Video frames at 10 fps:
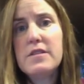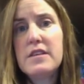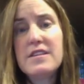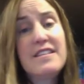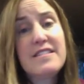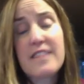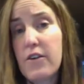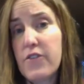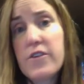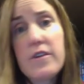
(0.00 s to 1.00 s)
T
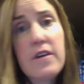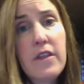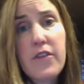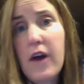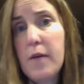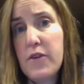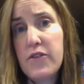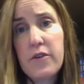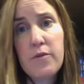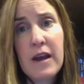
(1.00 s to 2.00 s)
cells in the
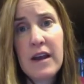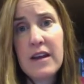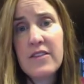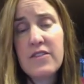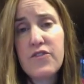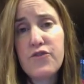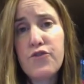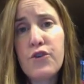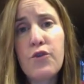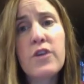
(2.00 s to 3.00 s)
thymus, right? And this is
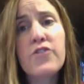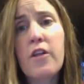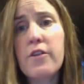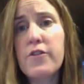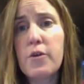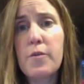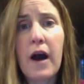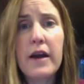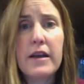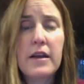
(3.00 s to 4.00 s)
true in organs all over your
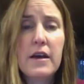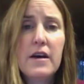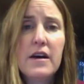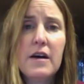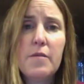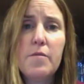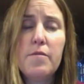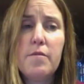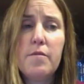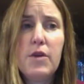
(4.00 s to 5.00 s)
body.
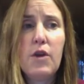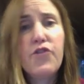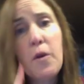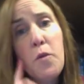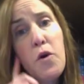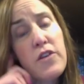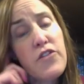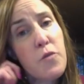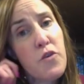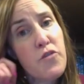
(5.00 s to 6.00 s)
Some organs
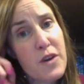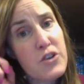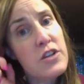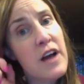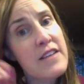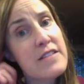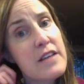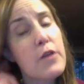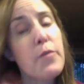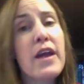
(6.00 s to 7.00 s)
are more specialized,
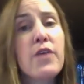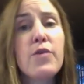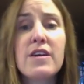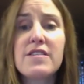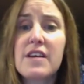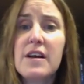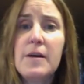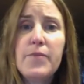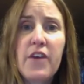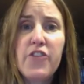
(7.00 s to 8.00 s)
like your pancreas
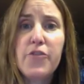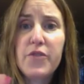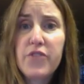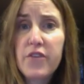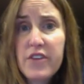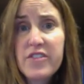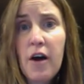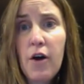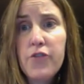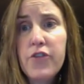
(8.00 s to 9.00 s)
has specific
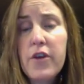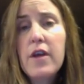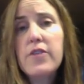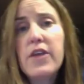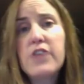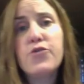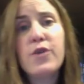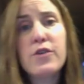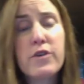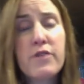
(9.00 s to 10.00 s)
cells that do
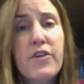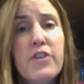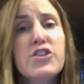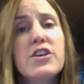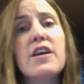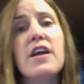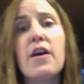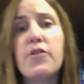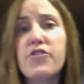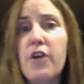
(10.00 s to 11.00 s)
endocrine function, and
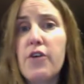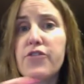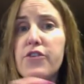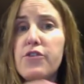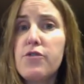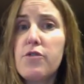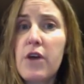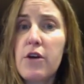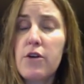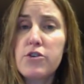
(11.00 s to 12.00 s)
other cells
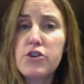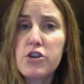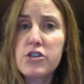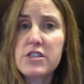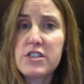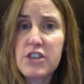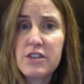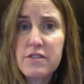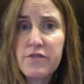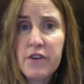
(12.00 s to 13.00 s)
that are in charge of the
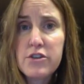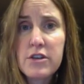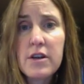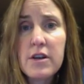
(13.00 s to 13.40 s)
digestive function.